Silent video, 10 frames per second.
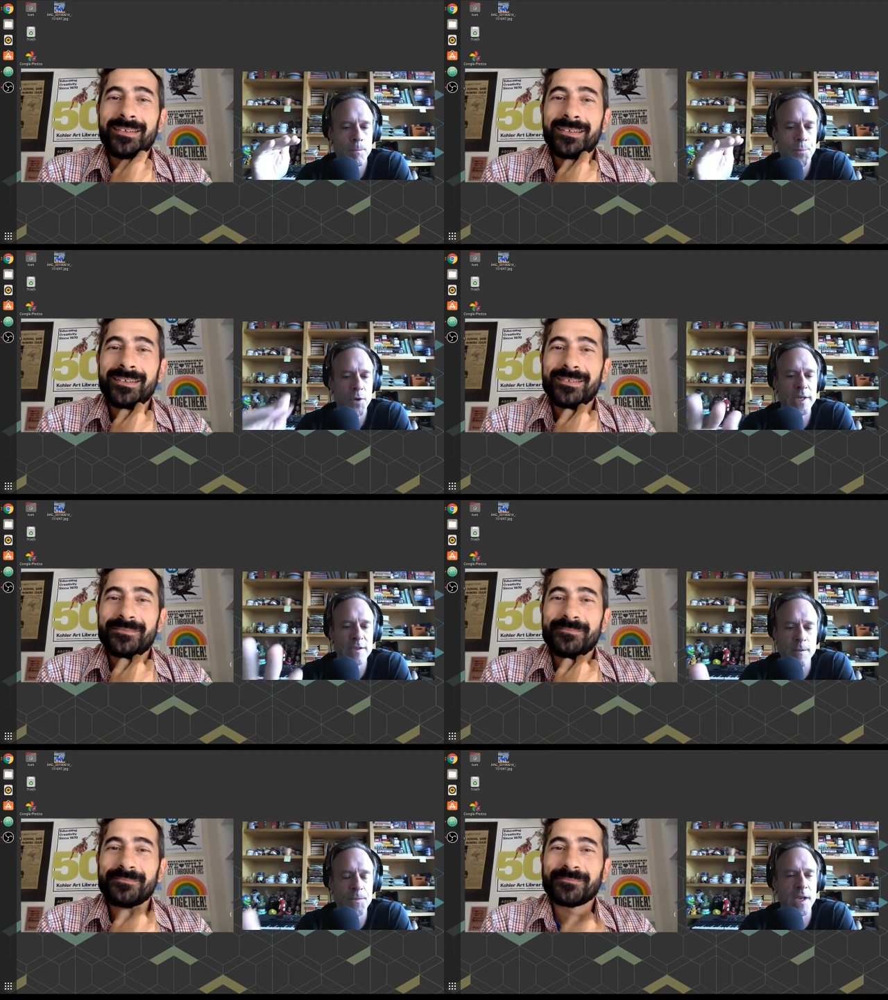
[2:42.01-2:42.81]
Speaker 1: putting
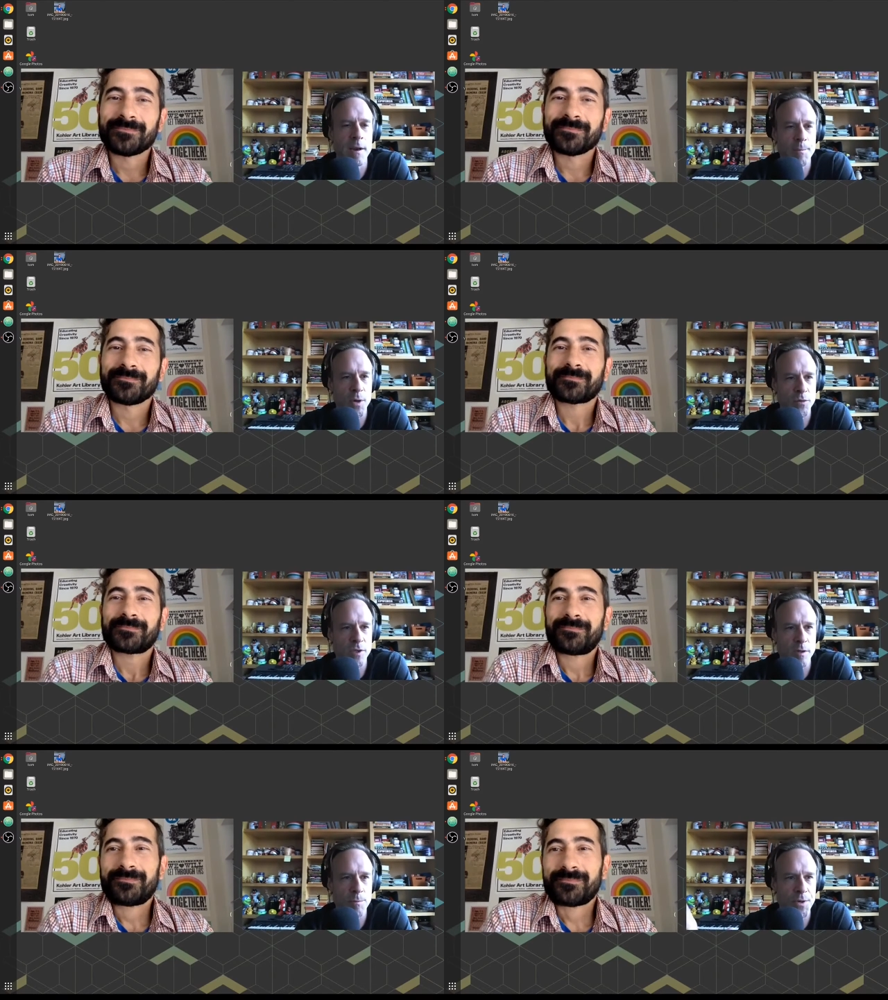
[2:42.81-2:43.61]
something on a
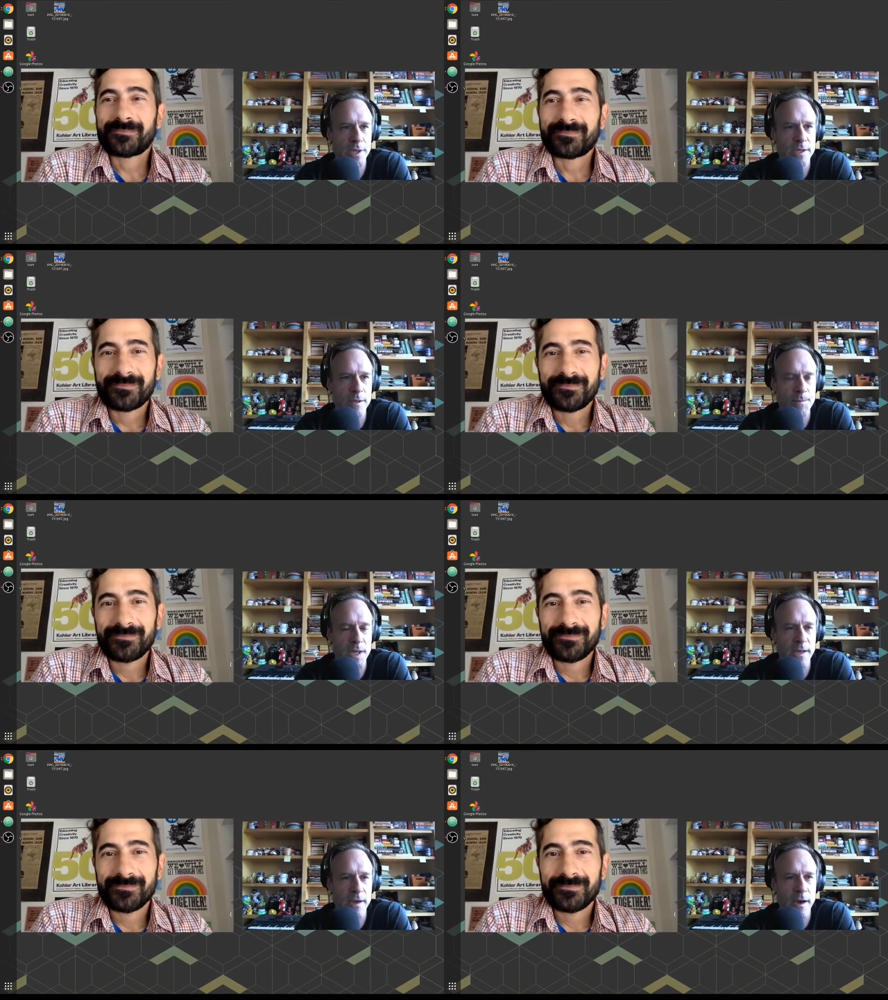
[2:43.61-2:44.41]
poster or putting
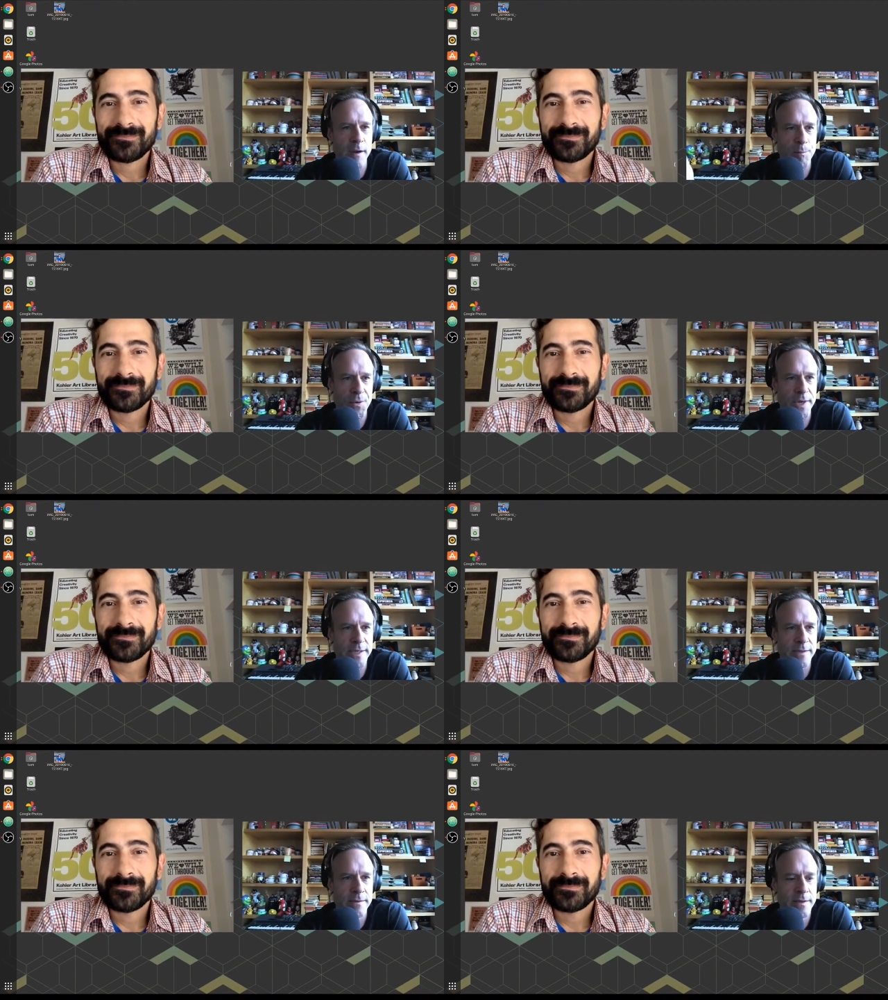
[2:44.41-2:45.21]
something on a
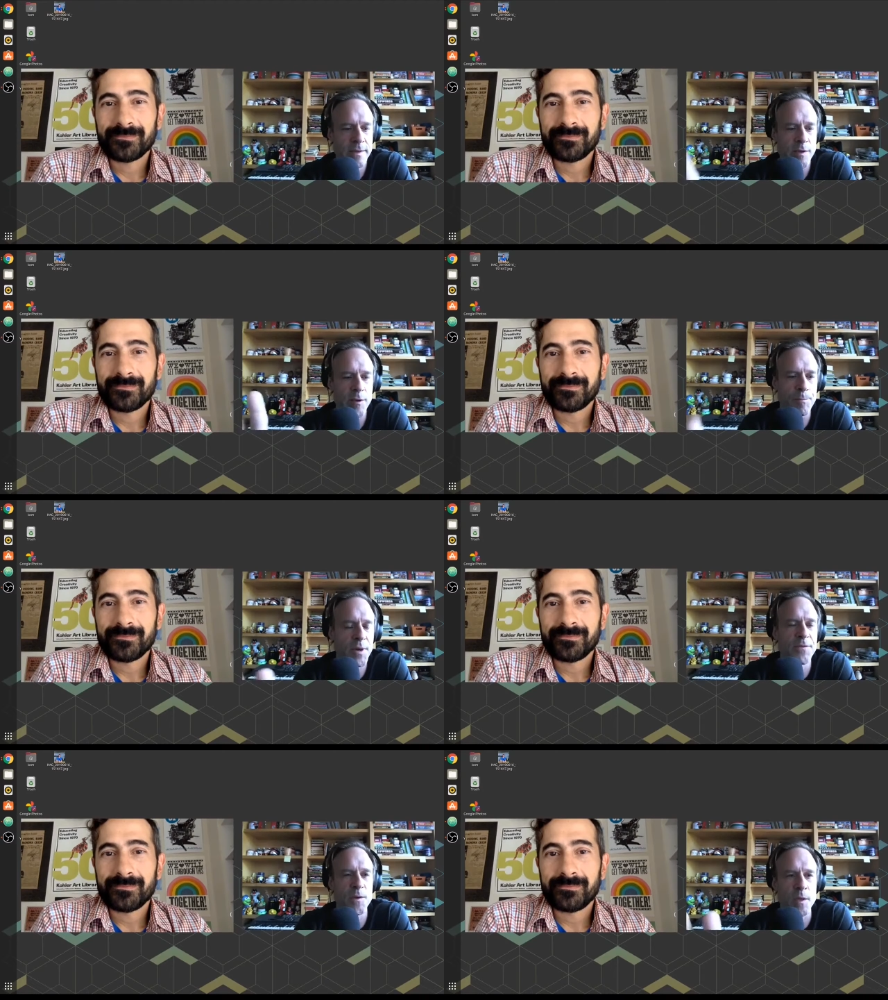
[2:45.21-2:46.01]
print, you can
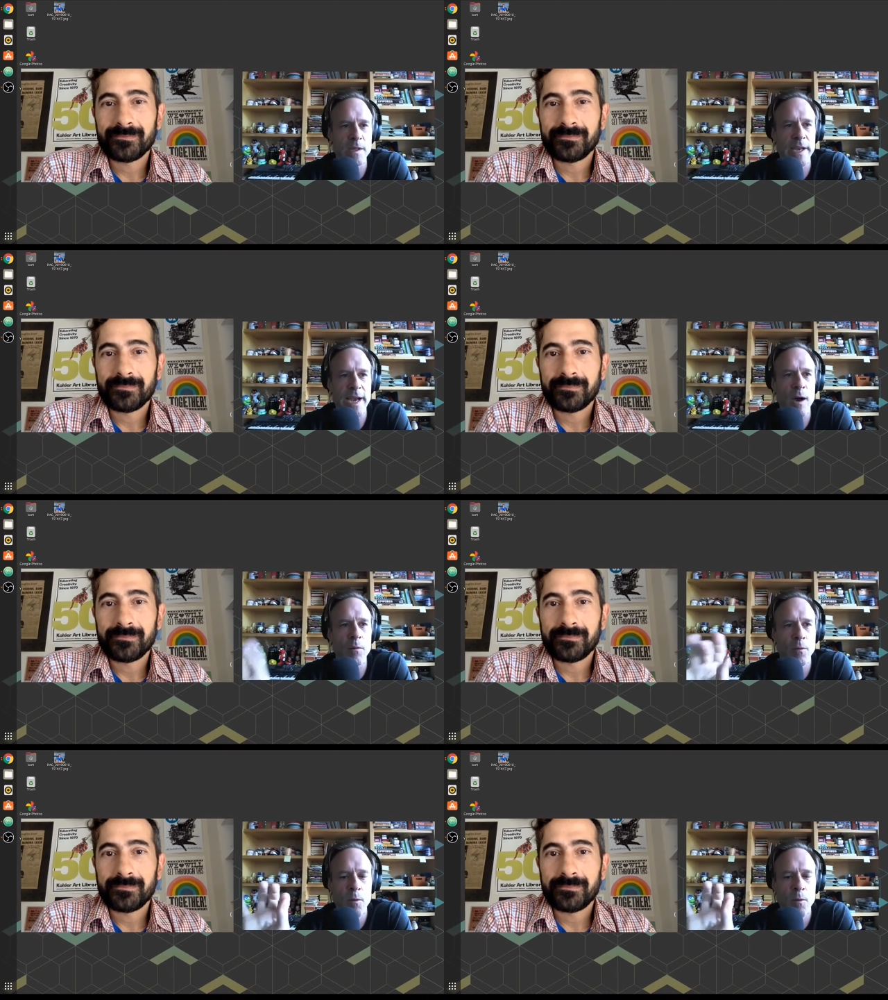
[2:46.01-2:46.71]
perfectly lay out